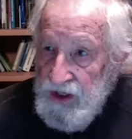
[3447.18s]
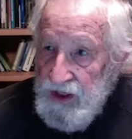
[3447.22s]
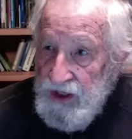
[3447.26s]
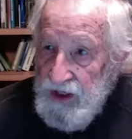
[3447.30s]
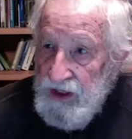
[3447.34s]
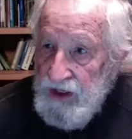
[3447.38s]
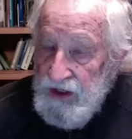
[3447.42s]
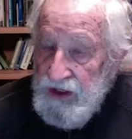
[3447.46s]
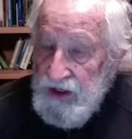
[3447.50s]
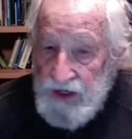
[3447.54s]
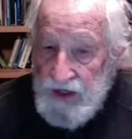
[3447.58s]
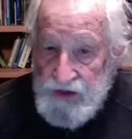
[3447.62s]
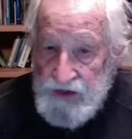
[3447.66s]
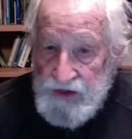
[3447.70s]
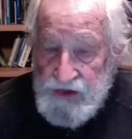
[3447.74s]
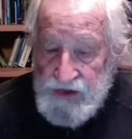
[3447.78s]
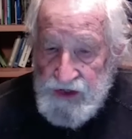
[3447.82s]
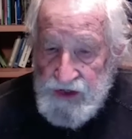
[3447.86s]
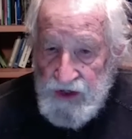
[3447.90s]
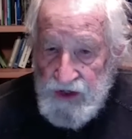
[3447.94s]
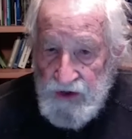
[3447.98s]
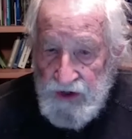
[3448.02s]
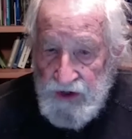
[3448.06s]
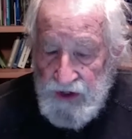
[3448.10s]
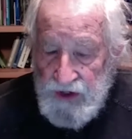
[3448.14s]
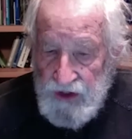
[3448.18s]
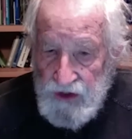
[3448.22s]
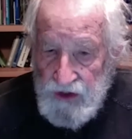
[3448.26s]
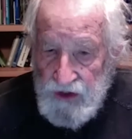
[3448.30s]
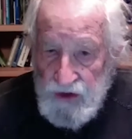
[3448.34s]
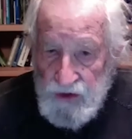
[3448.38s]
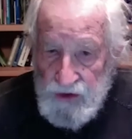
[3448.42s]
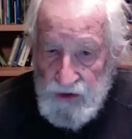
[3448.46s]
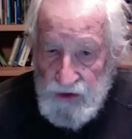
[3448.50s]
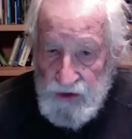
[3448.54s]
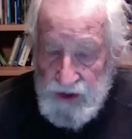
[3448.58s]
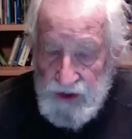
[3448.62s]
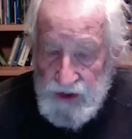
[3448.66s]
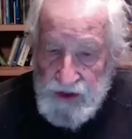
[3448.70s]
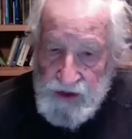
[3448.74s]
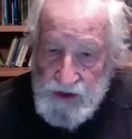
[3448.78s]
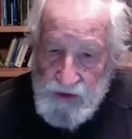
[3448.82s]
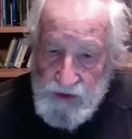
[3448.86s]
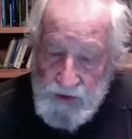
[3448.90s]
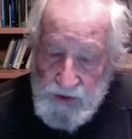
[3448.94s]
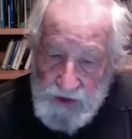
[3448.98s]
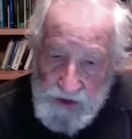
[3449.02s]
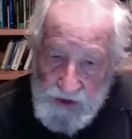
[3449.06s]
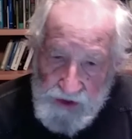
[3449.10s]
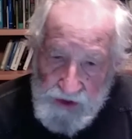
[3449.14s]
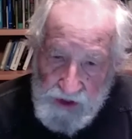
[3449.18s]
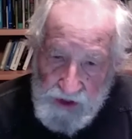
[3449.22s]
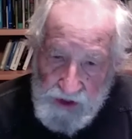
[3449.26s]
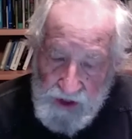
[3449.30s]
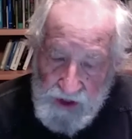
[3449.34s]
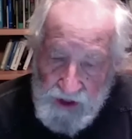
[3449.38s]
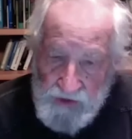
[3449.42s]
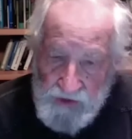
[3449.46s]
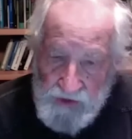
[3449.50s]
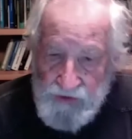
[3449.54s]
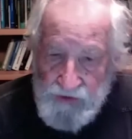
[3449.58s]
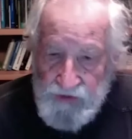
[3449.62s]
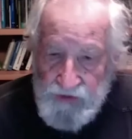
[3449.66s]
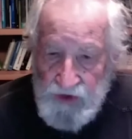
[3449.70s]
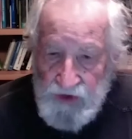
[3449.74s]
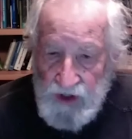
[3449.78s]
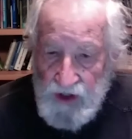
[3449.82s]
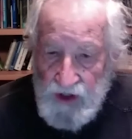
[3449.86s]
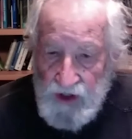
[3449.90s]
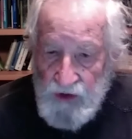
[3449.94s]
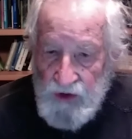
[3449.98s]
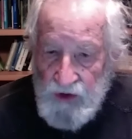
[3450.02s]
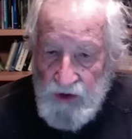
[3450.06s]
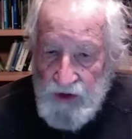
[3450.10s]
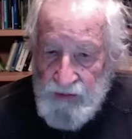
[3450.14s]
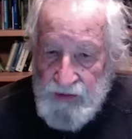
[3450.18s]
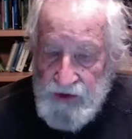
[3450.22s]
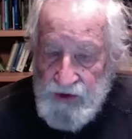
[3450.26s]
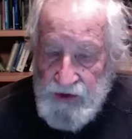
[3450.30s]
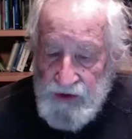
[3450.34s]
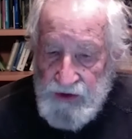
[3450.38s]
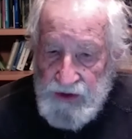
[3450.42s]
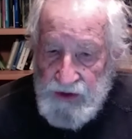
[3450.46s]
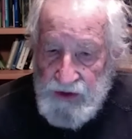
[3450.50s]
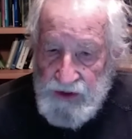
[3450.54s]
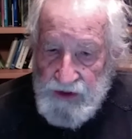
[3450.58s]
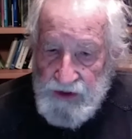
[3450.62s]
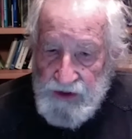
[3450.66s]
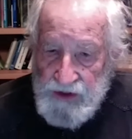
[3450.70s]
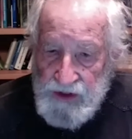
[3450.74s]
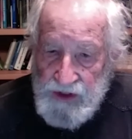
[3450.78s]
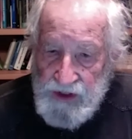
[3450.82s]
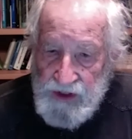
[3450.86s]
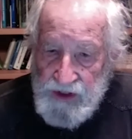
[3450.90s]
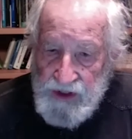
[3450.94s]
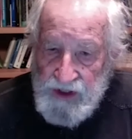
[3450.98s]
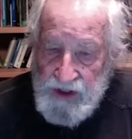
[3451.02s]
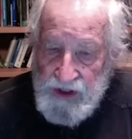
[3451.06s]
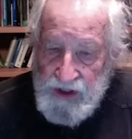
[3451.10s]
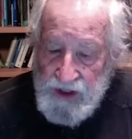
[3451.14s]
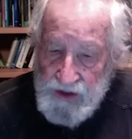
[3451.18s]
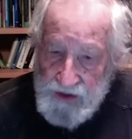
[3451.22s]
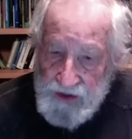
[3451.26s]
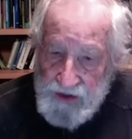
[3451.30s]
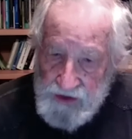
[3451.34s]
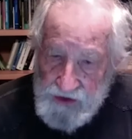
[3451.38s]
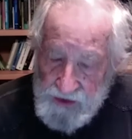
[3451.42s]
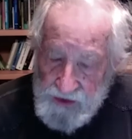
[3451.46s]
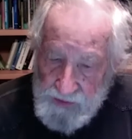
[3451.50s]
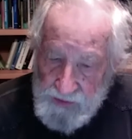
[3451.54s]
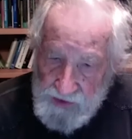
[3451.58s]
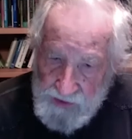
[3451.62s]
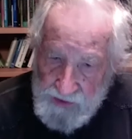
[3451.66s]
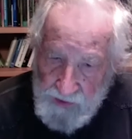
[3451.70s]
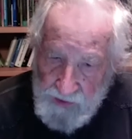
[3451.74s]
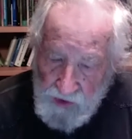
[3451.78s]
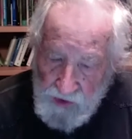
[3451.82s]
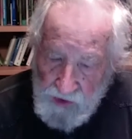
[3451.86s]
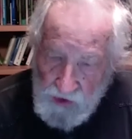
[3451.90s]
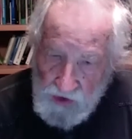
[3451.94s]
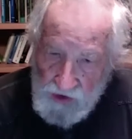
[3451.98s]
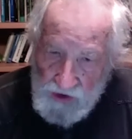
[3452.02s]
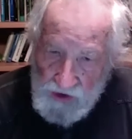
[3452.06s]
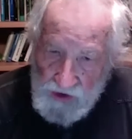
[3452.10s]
Necessary Illusions, which is a kind of a follow-up to it. Now, there's some small,